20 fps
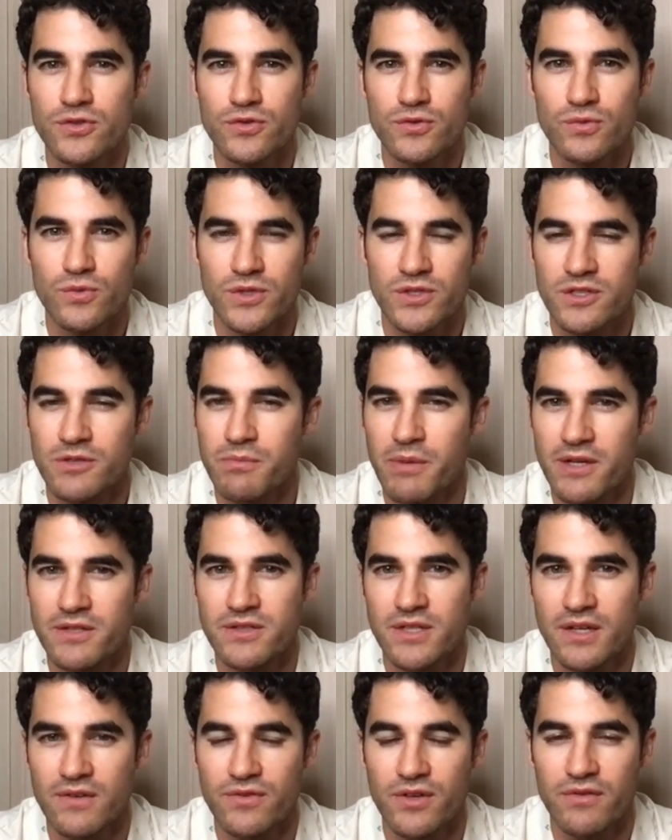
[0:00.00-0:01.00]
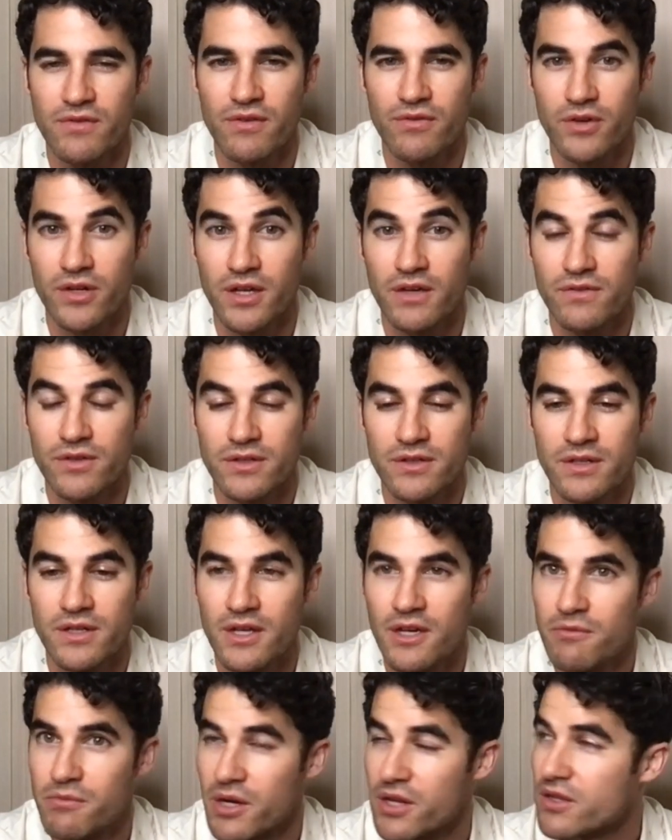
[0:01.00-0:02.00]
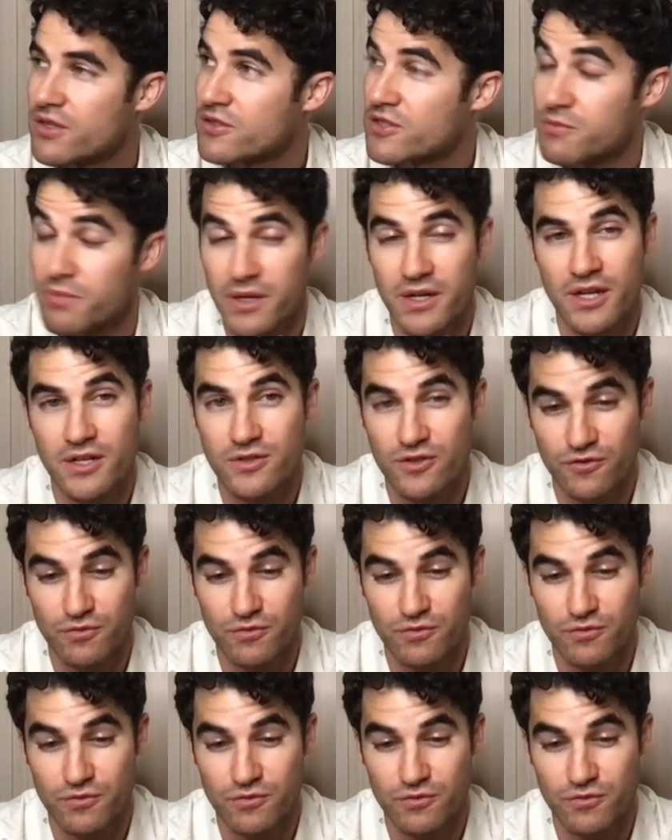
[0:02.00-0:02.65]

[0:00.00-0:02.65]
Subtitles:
what's the best gift I've ever given, but I think just by nature of